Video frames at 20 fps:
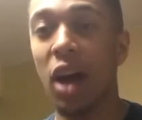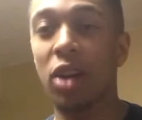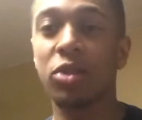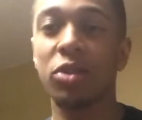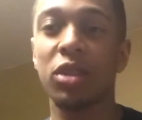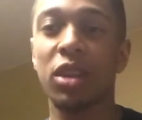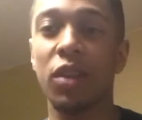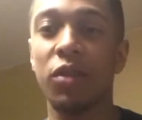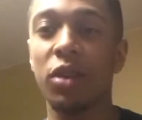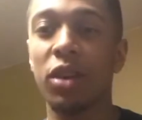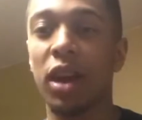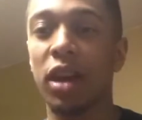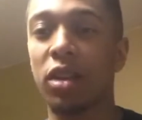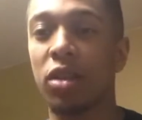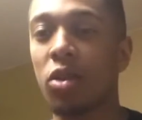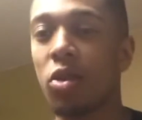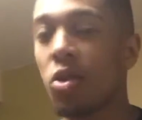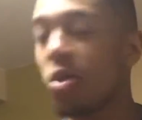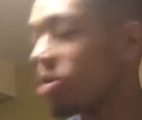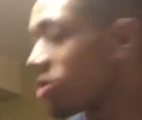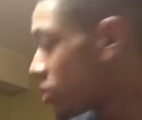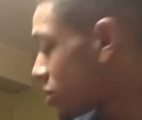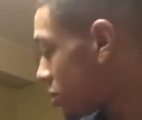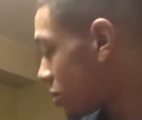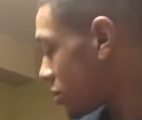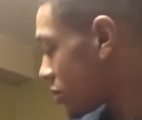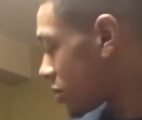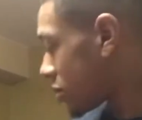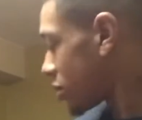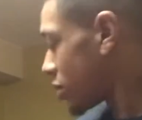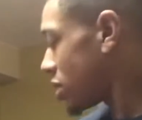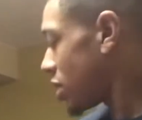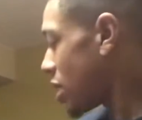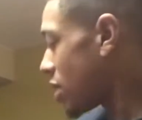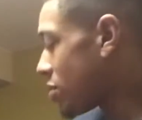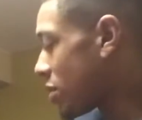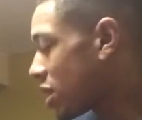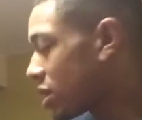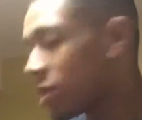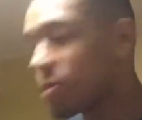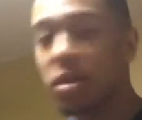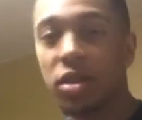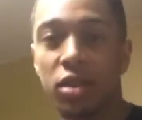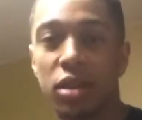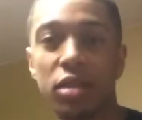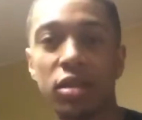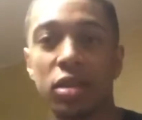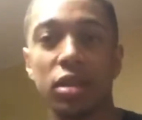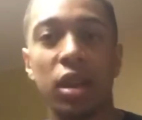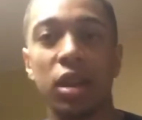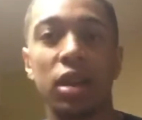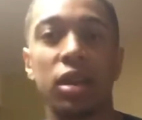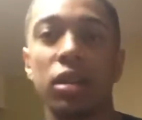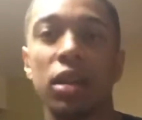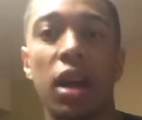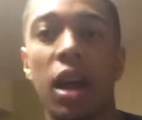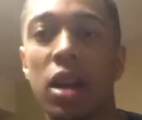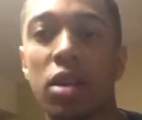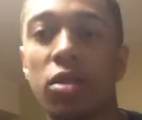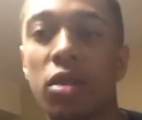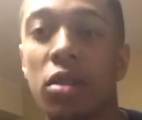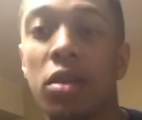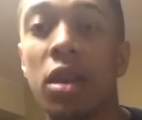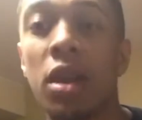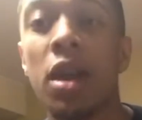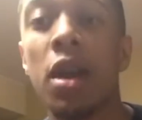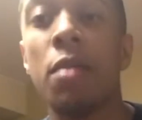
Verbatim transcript: I was gonna give you like the whole yeah, my computer's uh, I don't know,